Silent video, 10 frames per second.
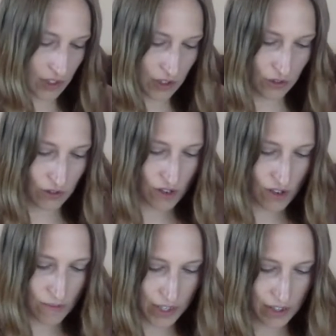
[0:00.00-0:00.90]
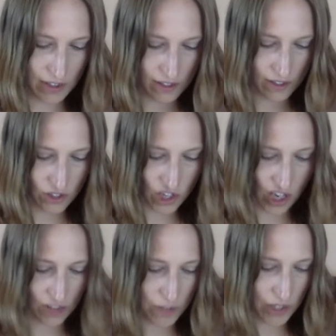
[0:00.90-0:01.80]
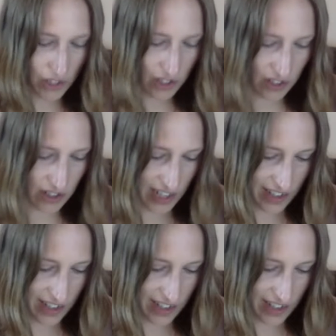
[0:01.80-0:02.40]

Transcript: Throwing around my child markers.